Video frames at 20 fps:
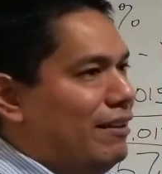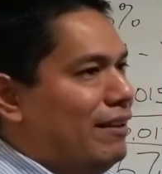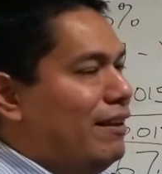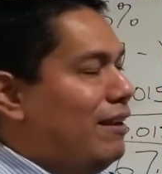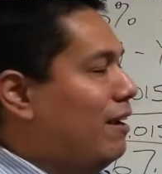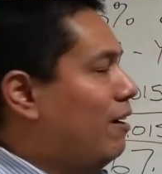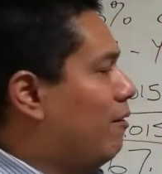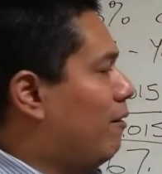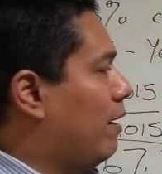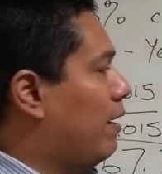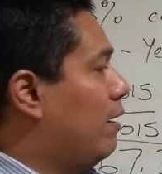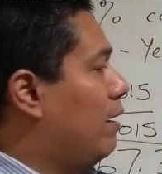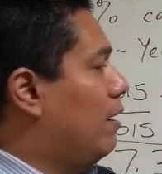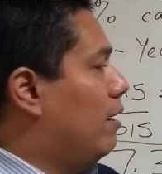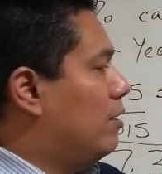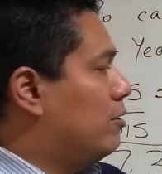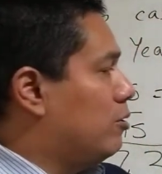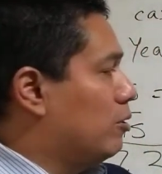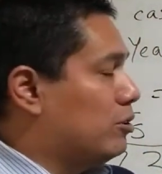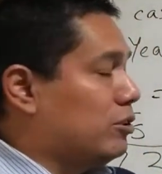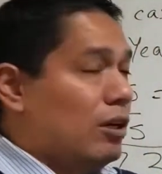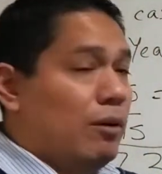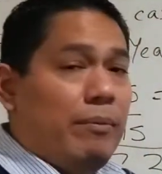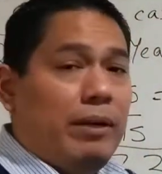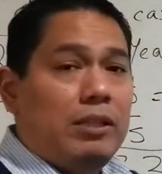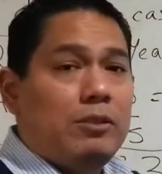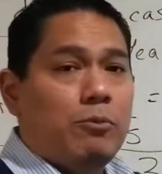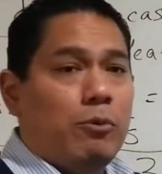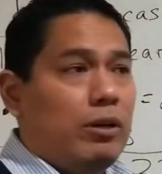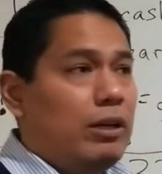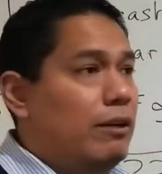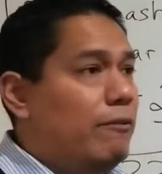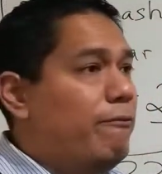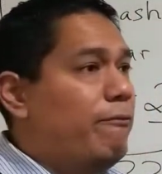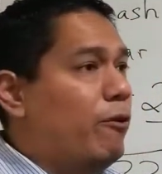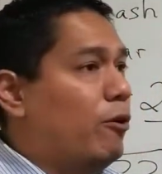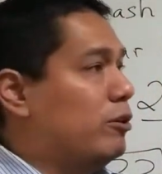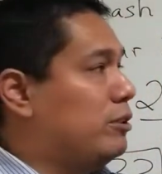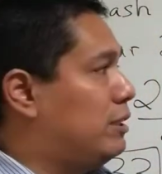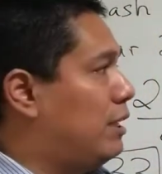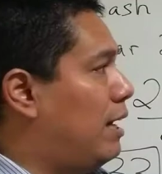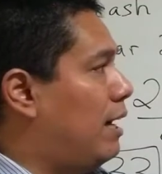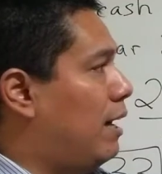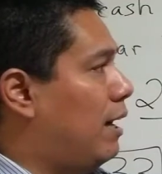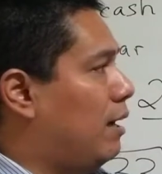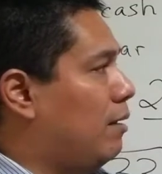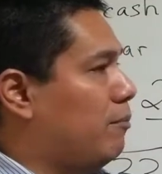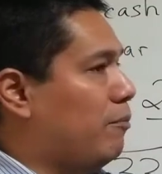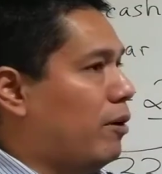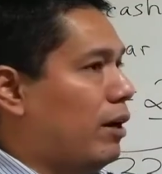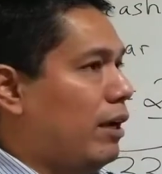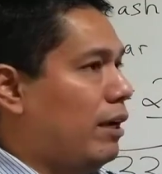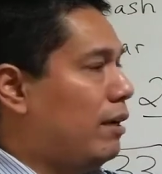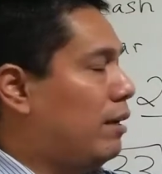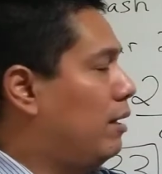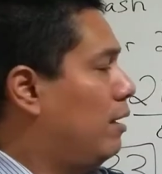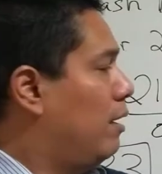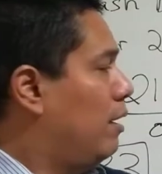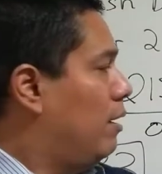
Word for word: okay, right? So somebody's working full time, right?